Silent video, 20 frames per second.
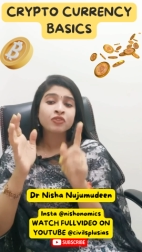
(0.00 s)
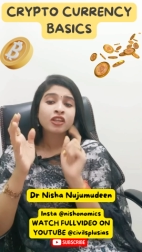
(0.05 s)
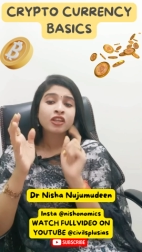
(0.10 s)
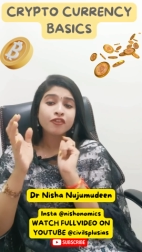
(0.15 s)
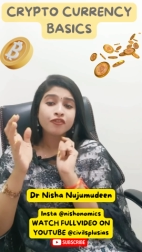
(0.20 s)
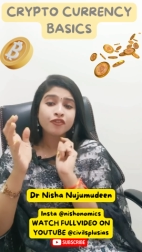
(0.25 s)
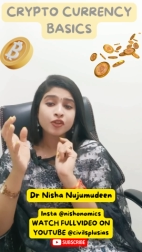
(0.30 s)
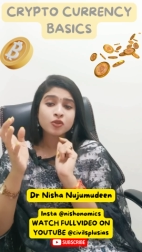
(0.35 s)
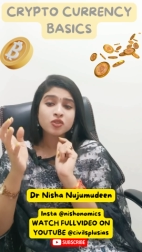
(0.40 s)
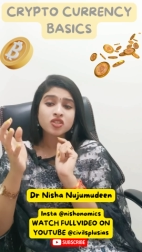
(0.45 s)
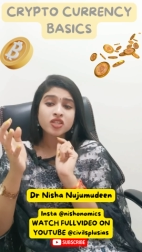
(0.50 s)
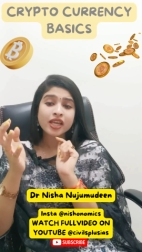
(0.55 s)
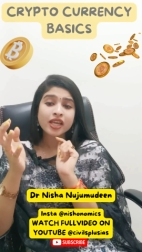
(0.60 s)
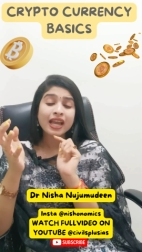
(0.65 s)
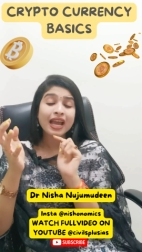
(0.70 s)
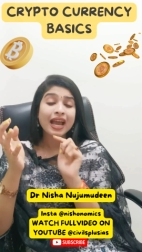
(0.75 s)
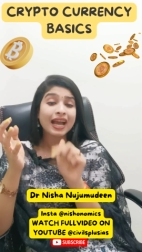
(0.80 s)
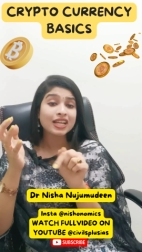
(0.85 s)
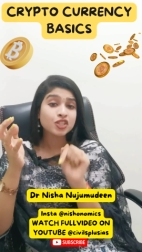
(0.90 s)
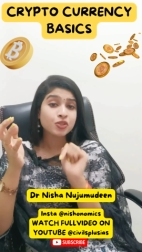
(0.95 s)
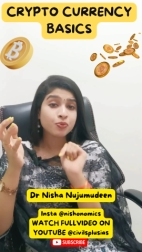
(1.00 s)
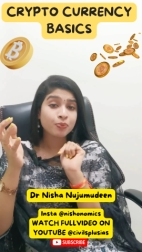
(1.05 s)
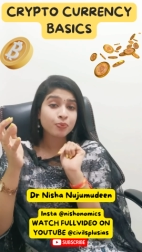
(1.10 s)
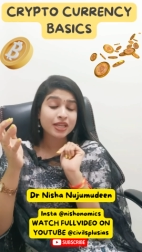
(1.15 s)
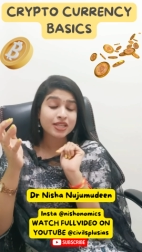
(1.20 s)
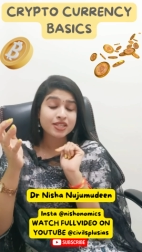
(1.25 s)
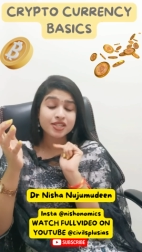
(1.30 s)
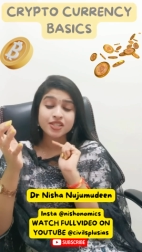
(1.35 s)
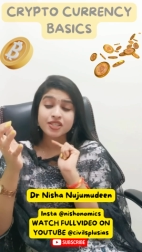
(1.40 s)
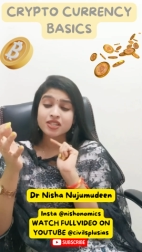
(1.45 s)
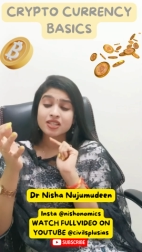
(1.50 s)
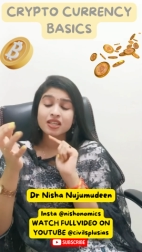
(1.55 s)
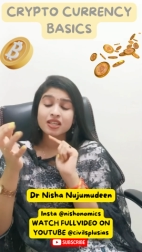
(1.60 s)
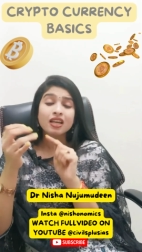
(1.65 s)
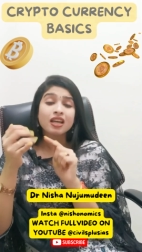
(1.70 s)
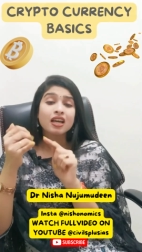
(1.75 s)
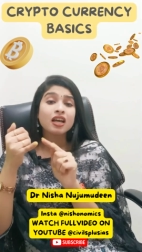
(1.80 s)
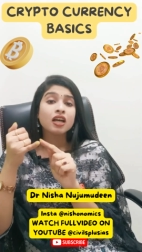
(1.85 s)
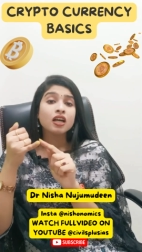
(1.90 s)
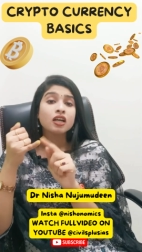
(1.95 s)
If you see at present,
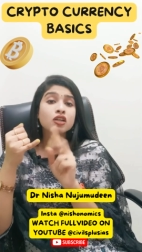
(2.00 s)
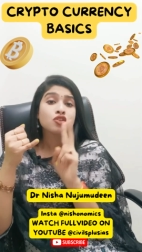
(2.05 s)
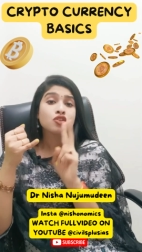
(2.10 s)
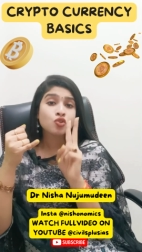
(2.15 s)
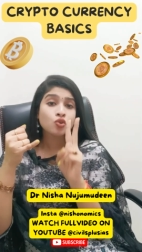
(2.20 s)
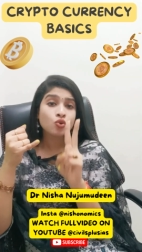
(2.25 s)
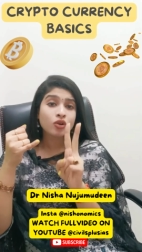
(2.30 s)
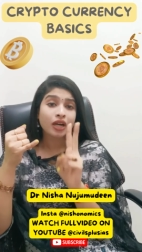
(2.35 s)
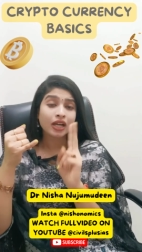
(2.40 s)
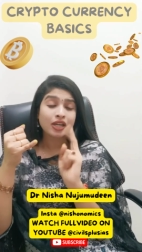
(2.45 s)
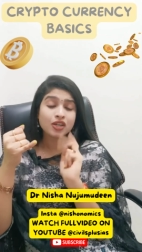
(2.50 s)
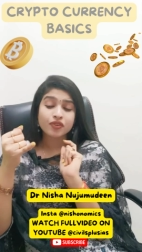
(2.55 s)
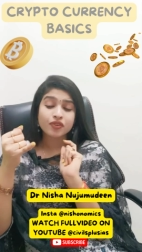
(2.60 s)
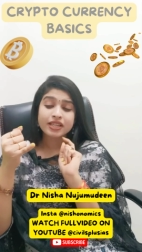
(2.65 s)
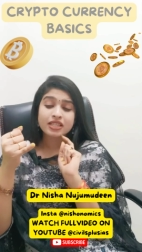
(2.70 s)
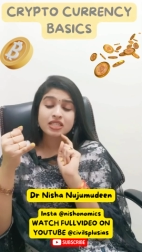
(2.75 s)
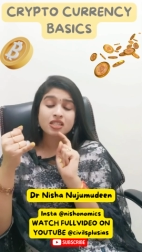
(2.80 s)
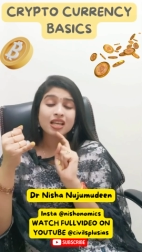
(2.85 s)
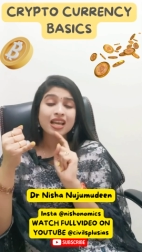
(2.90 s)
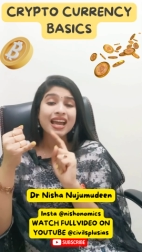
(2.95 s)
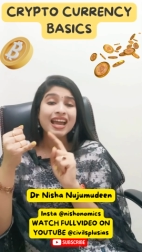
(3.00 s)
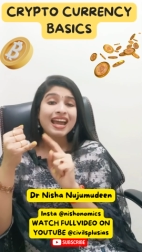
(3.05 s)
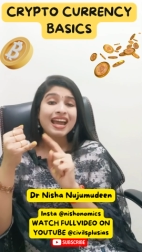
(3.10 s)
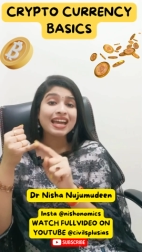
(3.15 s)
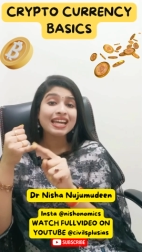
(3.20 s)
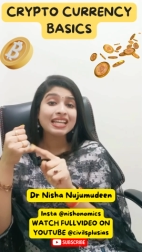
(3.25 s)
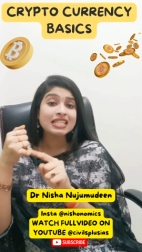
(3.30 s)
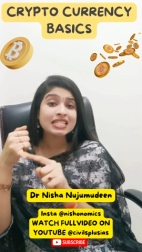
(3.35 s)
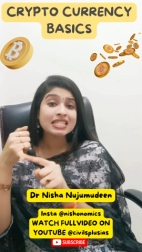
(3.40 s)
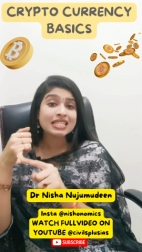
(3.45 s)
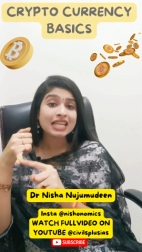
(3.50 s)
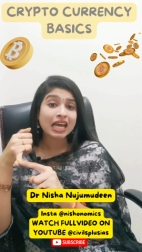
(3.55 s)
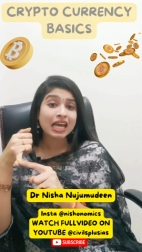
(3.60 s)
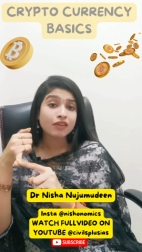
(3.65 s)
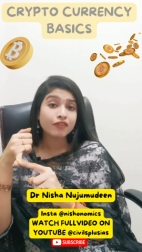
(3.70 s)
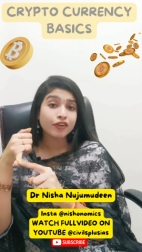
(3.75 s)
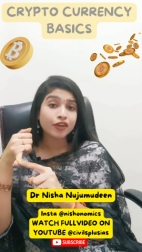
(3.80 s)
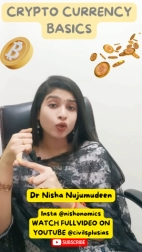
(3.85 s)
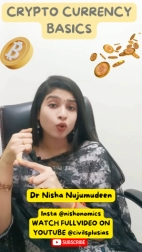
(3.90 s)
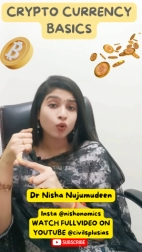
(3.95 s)
two countries, El
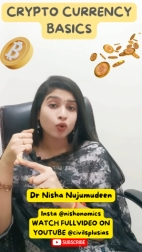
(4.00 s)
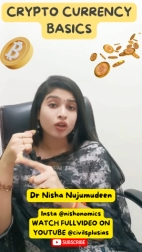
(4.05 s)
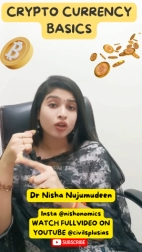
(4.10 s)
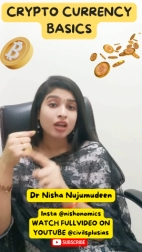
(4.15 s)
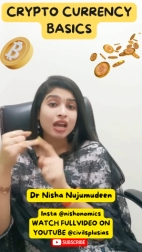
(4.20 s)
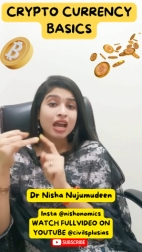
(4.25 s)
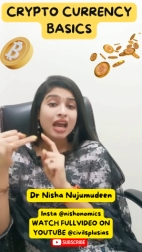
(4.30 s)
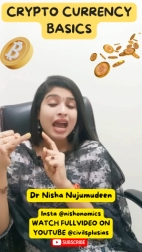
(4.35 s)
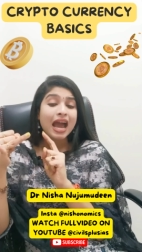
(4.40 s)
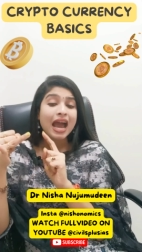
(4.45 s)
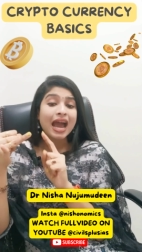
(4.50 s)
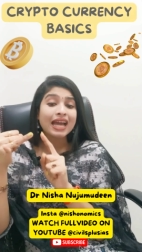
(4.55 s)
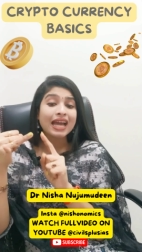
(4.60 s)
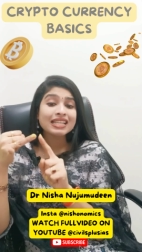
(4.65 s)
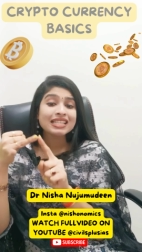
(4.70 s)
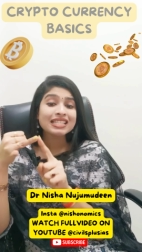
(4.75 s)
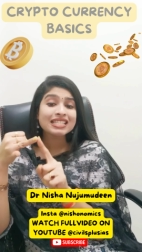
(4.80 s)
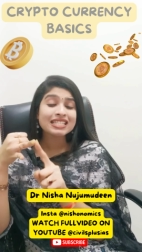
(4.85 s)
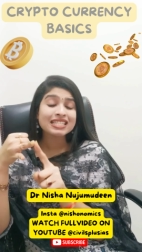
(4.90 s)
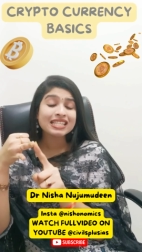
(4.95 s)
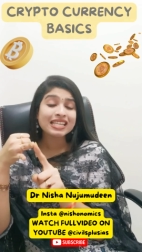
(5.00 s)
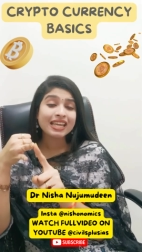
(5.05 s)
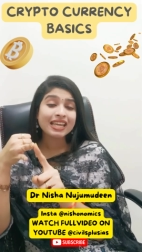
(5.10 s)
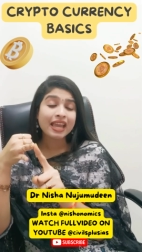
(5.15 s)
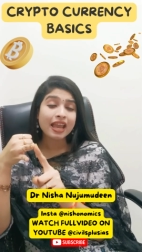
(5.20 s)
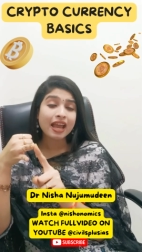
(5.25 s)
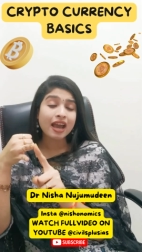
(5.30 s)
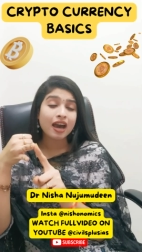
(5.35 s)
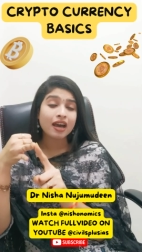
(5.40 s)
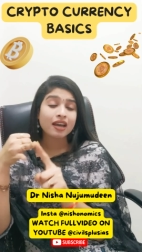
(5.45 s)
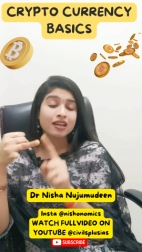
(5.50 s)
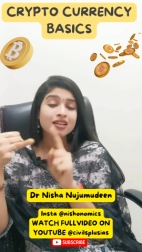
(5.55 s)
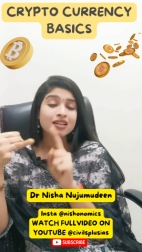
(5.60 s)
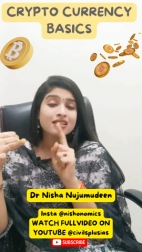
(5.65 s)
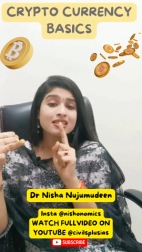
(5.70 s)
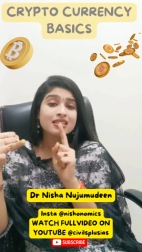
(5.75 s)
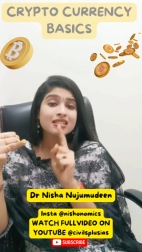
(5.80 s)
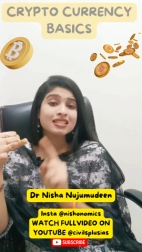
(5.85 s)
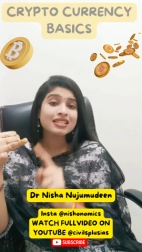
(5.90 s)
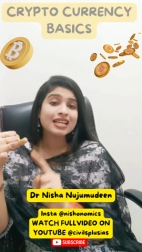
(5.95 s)
Salvador and CAR,
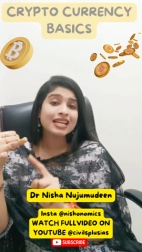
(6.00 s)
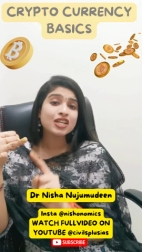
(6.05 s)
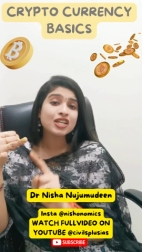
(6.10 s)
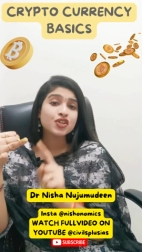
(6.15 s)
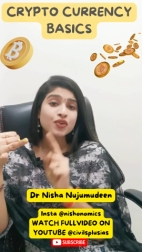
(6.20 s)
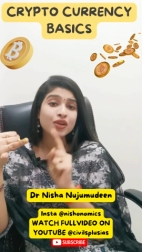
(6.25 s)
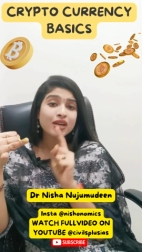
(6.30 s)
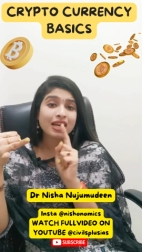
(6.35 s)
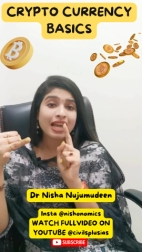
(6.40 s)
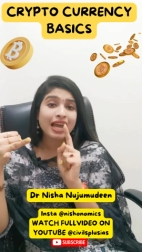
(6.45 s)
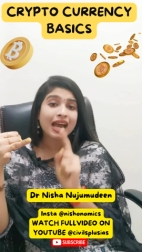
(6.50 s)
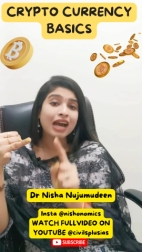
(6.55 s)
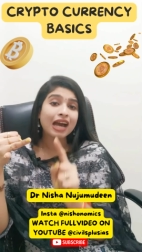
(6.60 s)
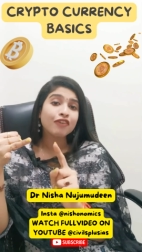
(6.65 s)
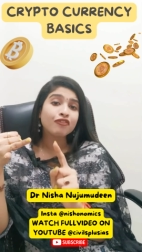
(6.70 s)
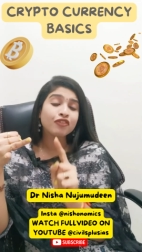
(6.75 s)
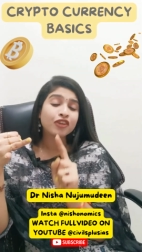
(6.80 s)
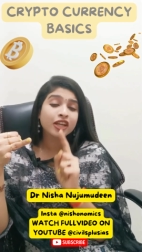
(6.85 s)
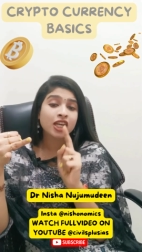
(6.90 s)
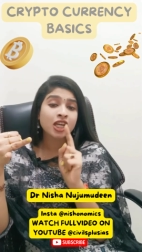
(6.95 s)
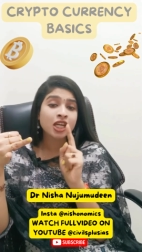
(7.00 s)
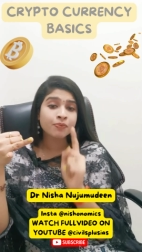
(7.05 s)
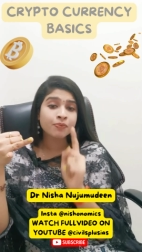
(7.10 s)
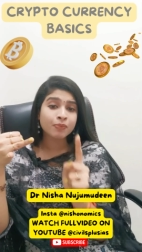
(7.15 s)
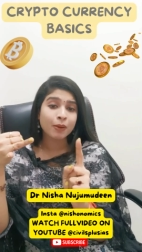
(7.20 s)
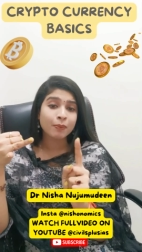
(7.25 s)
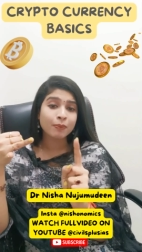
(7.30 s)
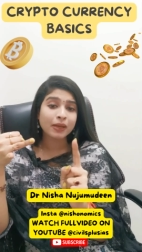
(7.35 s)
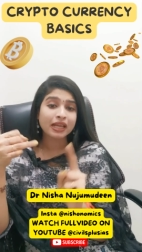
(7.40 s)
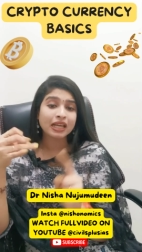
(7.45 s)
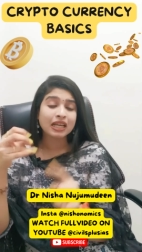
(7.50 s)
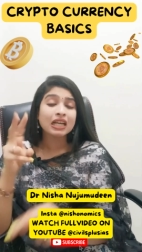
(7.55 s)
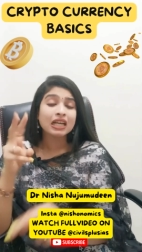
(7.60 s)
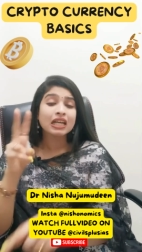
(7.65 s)
Central African Republic.